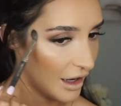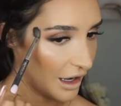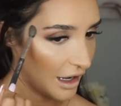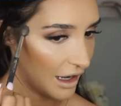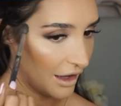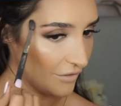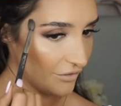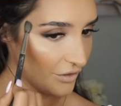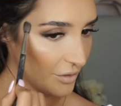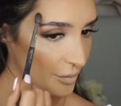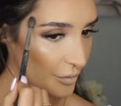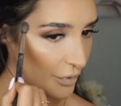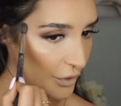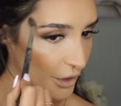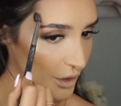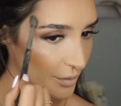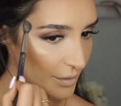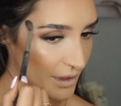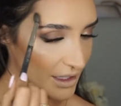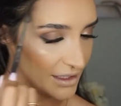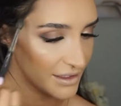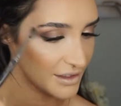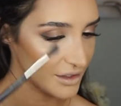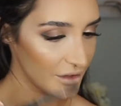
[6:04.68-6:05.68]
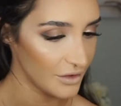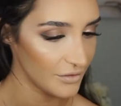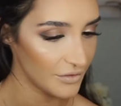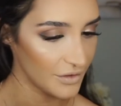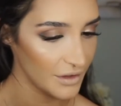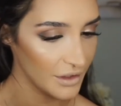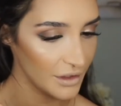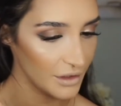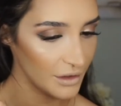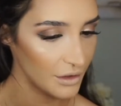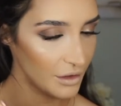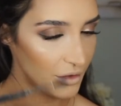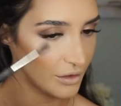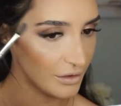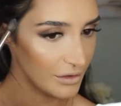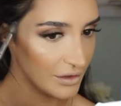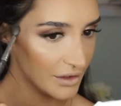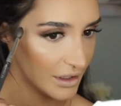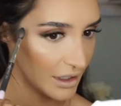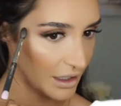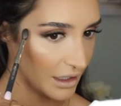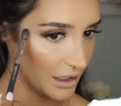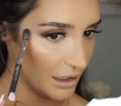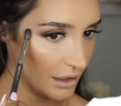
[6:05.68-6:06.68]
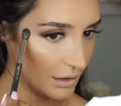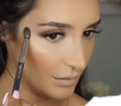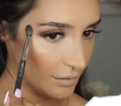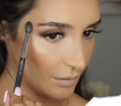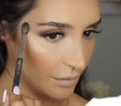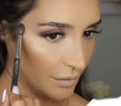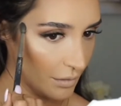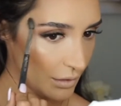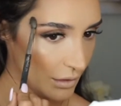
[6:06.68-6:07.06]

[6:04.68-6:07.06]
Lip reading: I haven't burnt myself in a long time.